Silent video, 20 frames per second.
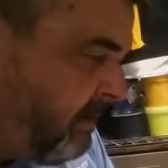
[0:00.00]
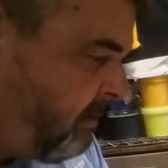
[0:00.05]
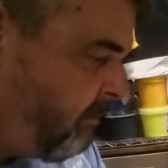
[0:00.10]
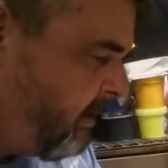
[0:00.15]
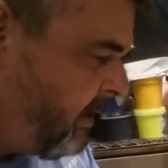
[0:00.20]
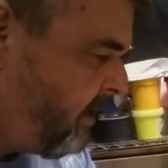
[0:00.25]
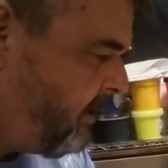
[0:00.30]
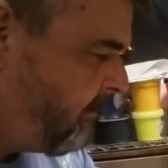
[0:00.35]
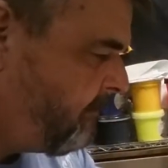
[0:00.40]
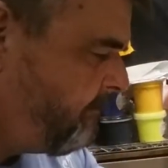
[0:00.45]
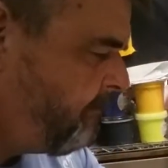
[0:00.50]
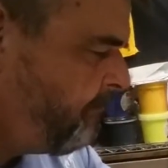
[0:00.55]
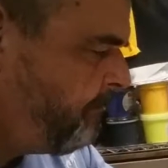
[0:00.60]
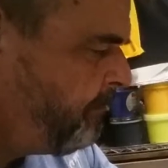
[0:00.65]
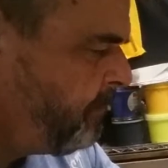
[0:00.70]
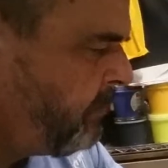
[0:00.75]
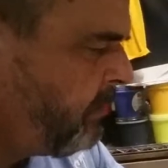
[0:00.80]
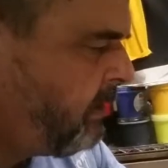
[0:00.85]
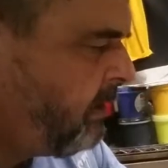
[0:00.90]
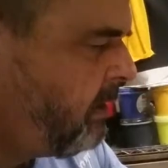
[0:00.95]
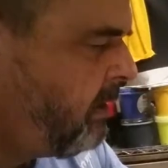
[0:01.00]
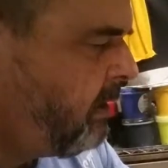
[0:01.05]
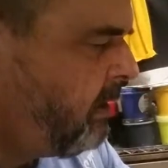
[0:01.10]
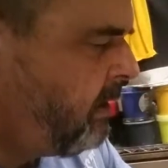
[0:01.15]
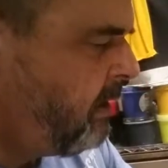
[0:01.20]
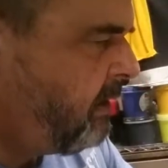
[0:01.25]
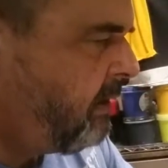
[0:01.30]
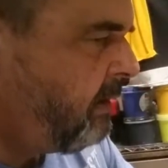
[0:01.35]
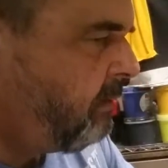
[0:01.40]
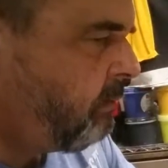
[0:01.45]
be me.
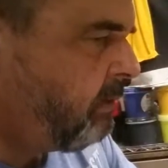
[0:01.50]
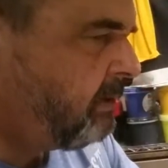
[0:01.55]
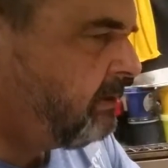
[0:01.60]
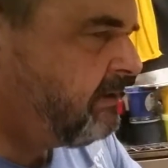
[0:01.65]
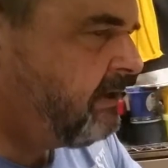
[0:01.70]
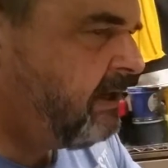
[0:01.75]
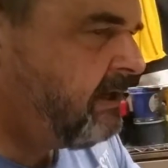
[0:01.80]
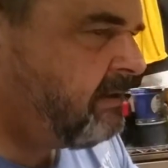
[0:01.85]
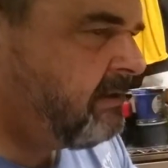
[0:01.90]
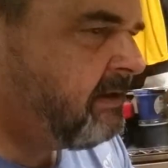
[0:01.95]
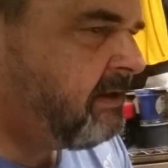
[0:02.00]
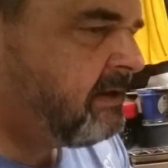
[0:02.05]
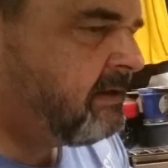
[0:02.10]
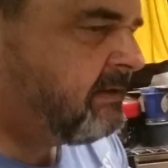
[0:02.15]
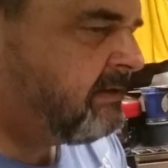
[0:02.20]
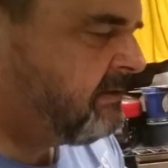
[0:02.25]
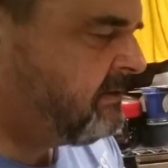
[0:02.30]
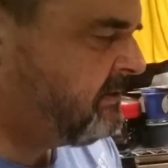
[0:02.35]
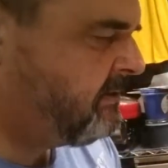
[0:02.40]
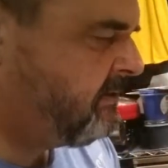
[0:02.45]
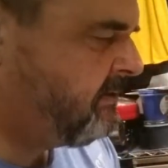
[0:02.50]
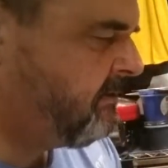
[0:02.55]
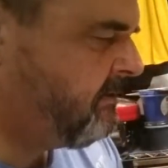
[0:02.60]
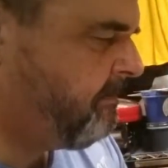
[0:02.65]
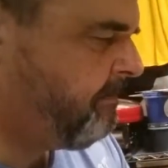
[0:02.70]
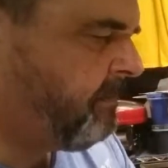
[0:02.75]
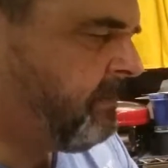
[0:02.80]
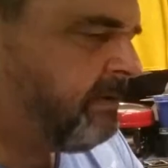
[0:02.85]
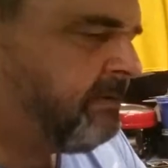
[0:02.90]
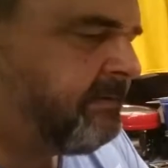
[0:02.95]
Then we're going to take this.
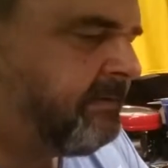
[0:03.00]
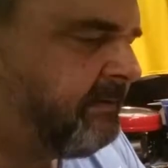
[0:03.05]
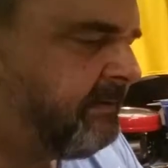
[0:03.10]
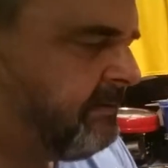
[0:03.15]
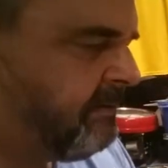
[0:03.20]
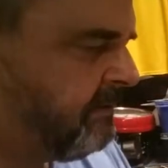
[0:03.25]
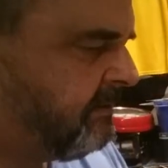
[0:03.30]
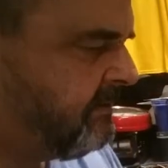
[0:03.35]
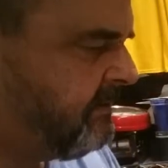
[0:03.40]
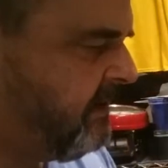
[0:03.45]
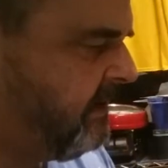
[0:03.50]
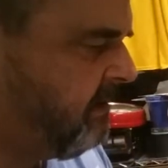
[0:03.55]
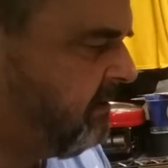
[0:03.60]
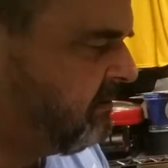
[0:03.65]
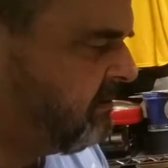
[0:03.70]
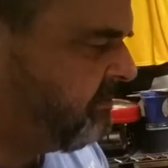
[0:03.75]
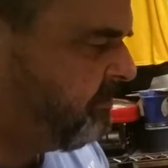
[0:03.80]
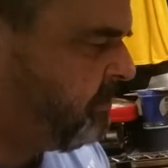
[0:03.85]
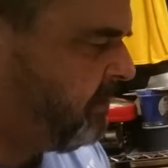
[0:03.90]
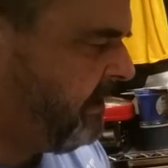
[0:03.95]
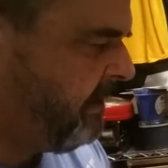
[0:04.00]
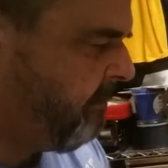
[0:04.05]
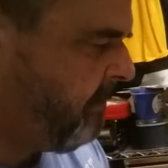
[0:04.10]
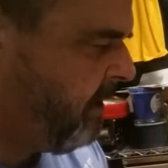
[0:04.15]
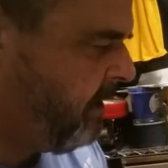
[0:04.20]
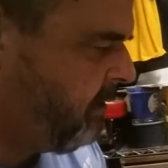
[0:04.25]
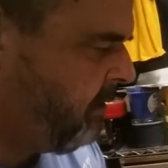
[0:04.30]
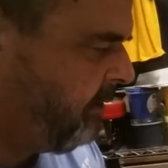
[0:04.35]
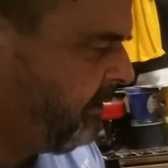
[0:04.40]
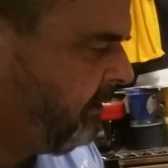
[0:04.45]
Let's take our spray
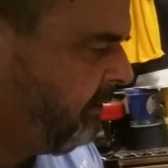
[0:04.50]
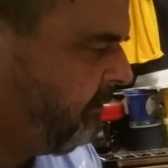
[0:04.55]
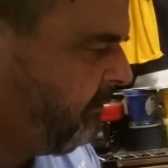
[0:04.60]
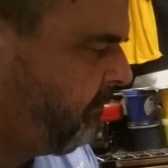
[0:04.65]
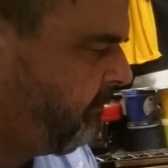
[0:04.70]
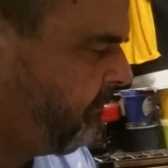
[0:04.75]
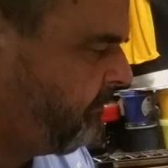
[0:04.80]
bottle here.